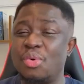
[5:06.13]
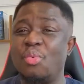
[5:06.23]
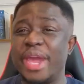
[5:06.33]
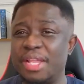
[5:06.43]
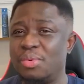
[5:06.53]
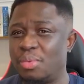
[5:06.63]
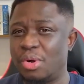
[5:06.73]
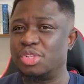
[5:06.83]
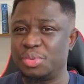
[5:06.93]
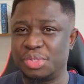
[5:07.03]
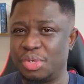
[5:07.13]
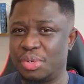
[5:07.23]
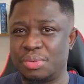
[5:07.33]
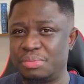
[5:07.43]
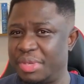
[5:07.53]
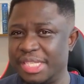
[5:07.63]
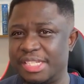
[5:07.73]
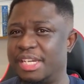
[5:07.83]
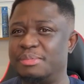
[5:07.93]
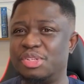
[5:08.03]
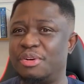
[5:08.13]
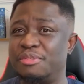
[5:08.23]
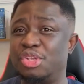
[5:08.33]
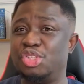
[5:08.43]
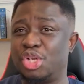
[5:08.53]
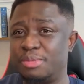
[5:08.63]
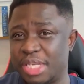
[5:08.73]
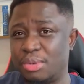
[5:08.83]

where the world will go in terms of the jobs that will